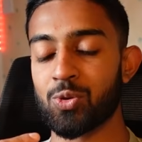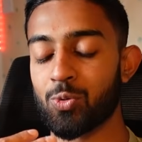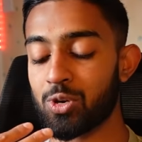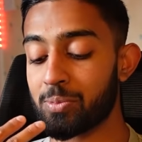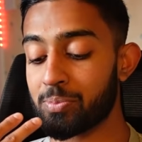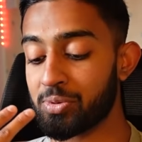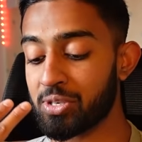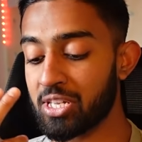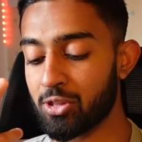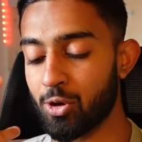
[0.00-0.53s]
You want
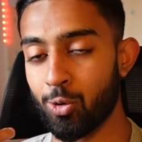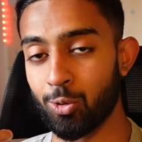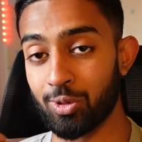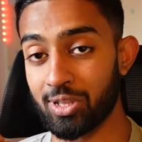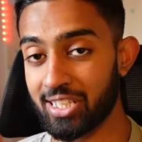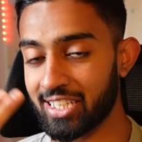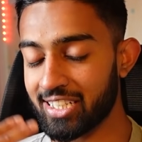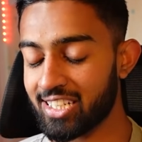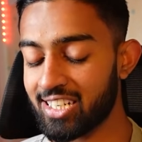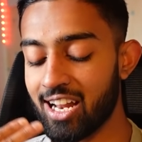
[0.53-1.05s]
to breathe
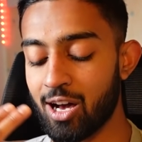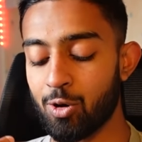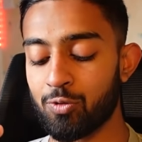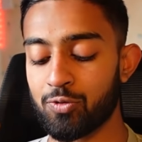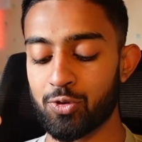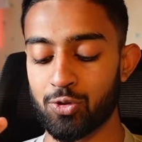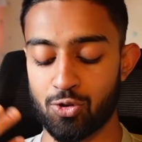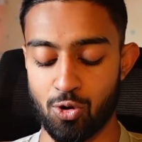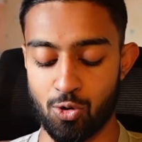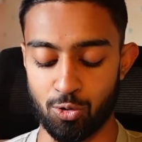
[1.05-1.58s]
only in and out of
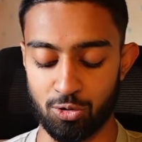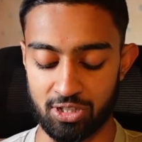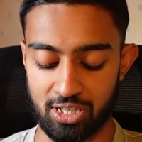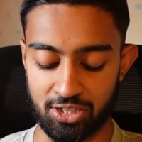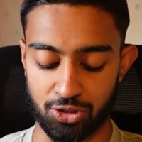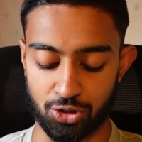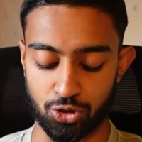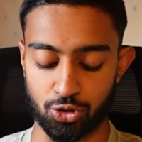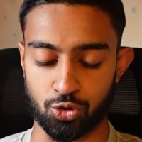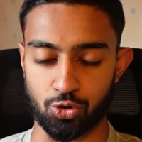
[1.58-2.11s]
your nose
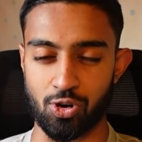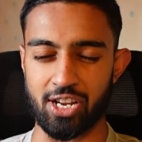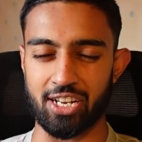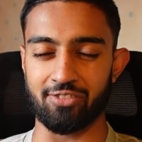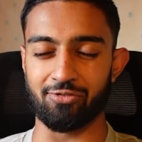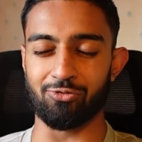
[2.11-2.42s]
and straight,